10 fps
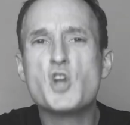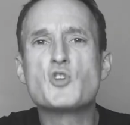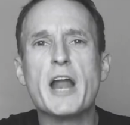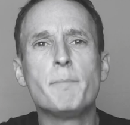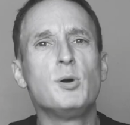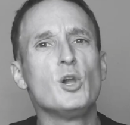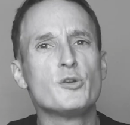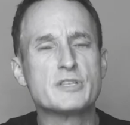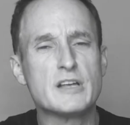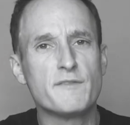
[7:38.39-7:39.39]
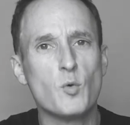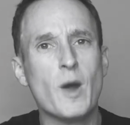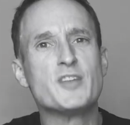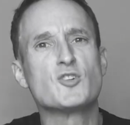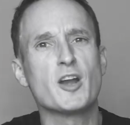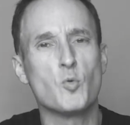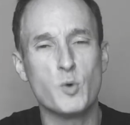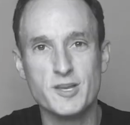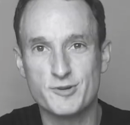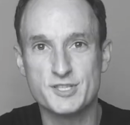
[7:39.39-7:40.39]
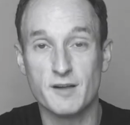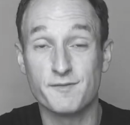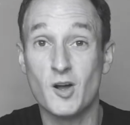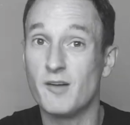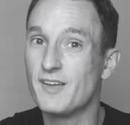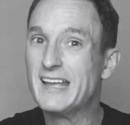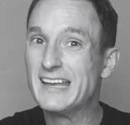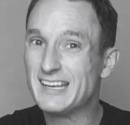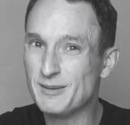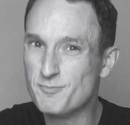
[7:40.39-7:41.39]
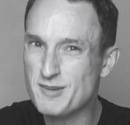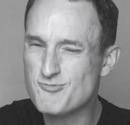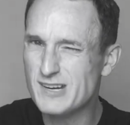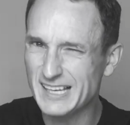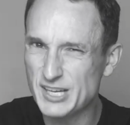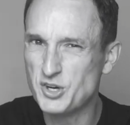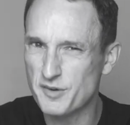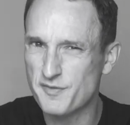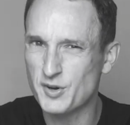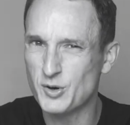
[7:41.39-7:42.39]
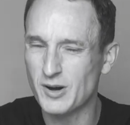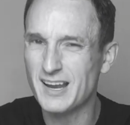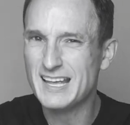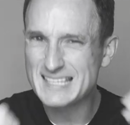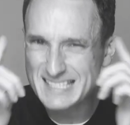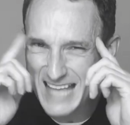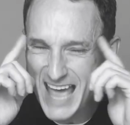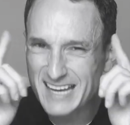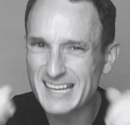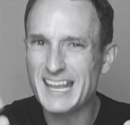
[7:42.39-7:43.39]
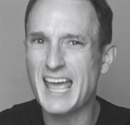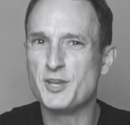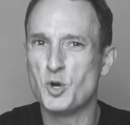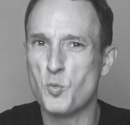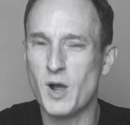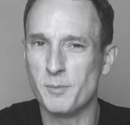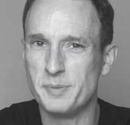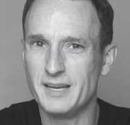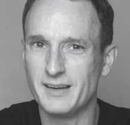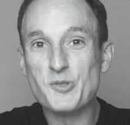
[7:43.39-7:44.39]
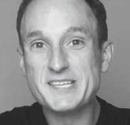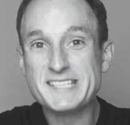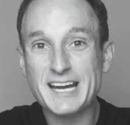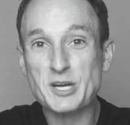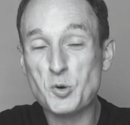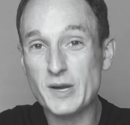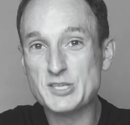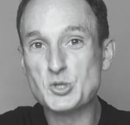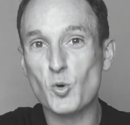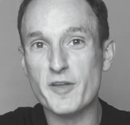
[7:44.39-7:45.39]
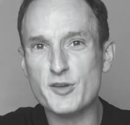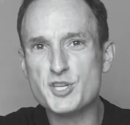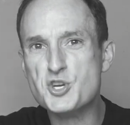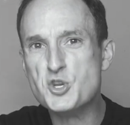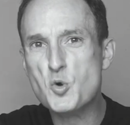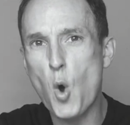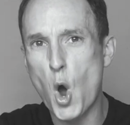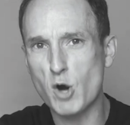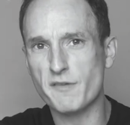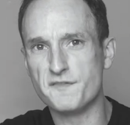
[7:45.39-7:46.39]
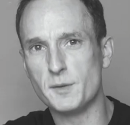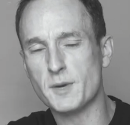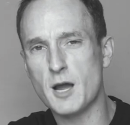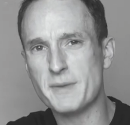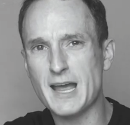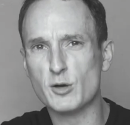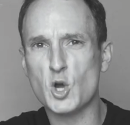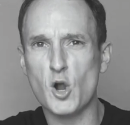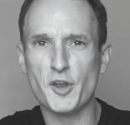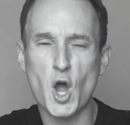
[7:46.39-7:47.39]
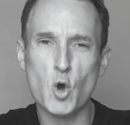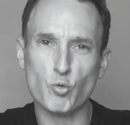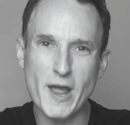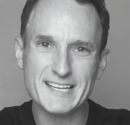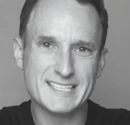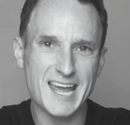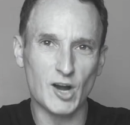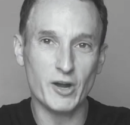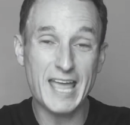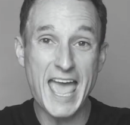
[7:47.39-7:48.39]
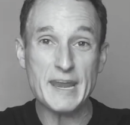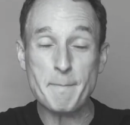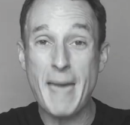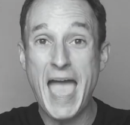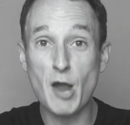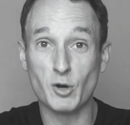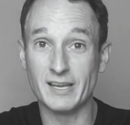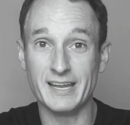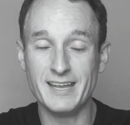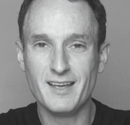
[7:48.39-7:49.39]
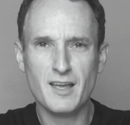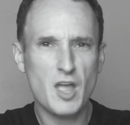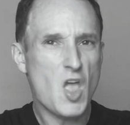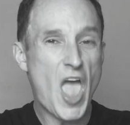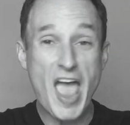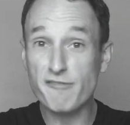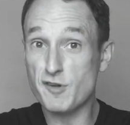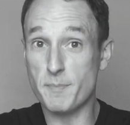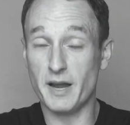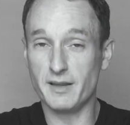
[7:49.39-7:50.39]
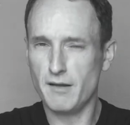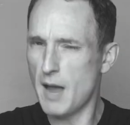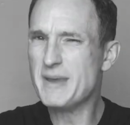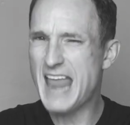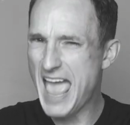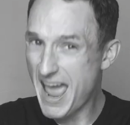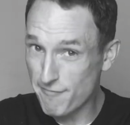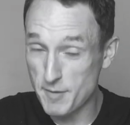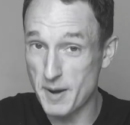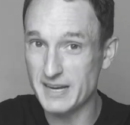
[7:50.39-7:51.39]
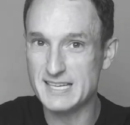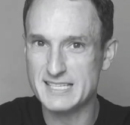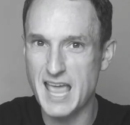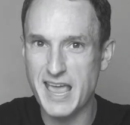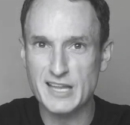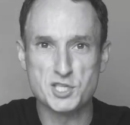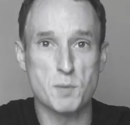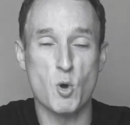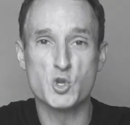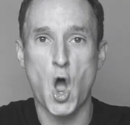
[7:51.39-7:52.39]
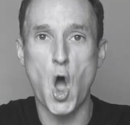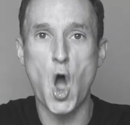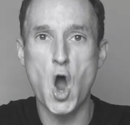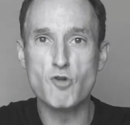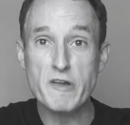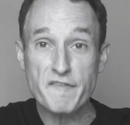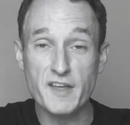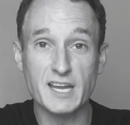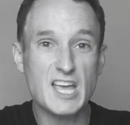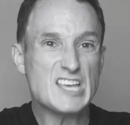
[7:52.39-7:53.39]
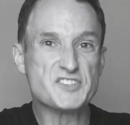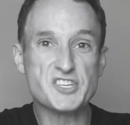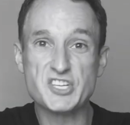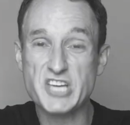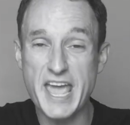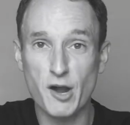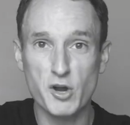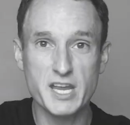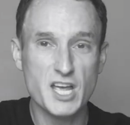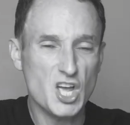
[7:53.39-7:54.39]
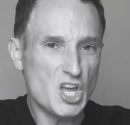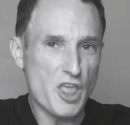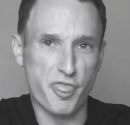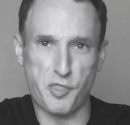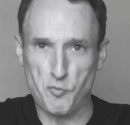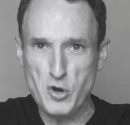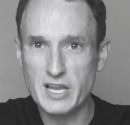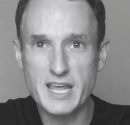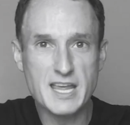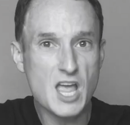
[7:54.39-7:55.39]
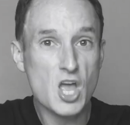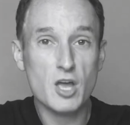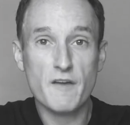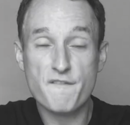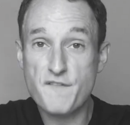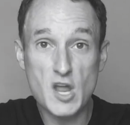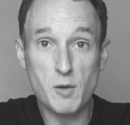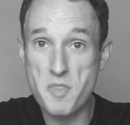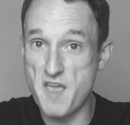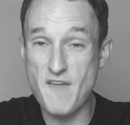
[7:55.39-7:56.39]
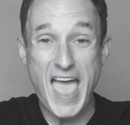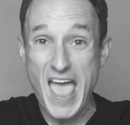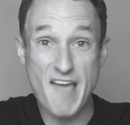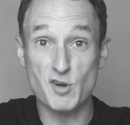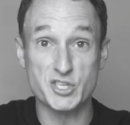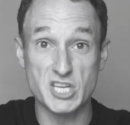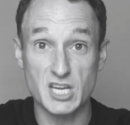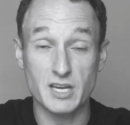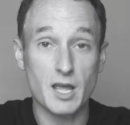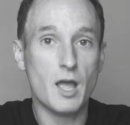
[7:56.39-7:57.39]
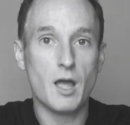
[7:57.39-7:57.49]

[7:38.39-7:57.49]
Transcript: Try to pull yourself away, try to wean yourself off. It'll be really good for your sanity and your well-being. The second quick story, there's a new horror film coming out called Hereditary, and apparently everybody, I mean everybody, is saying it's the most horrific, scary, thrilling film they've ever seen.